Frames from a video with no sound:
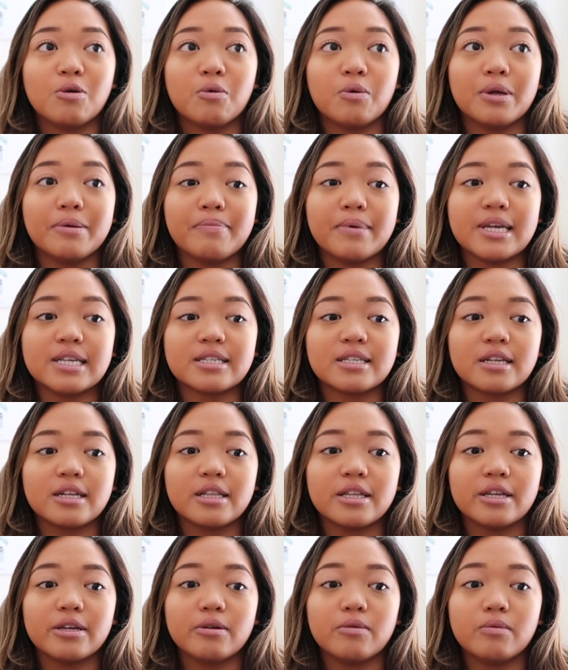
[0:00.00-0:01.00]
We
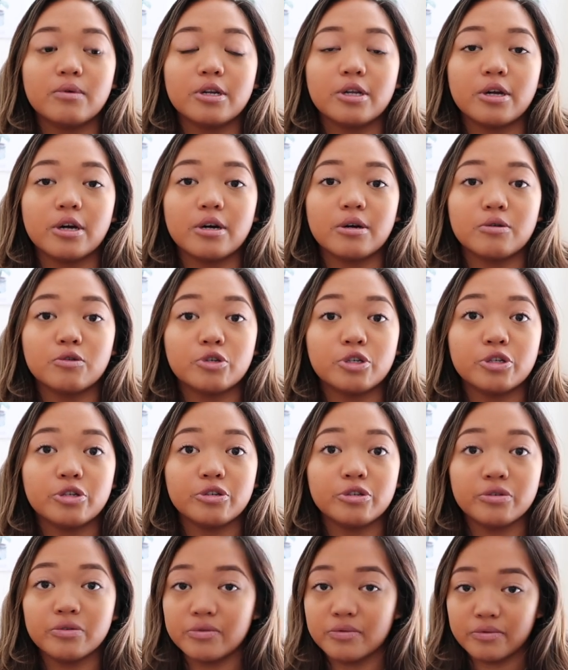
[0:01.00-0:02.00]
basically would go
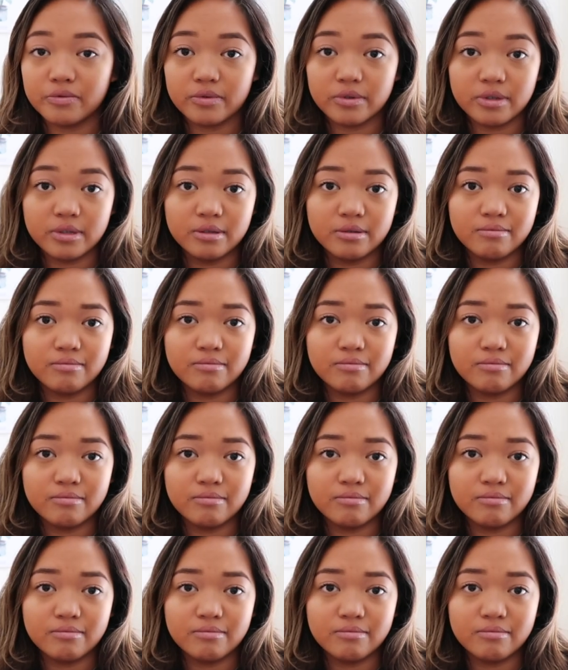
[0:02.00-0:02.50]
to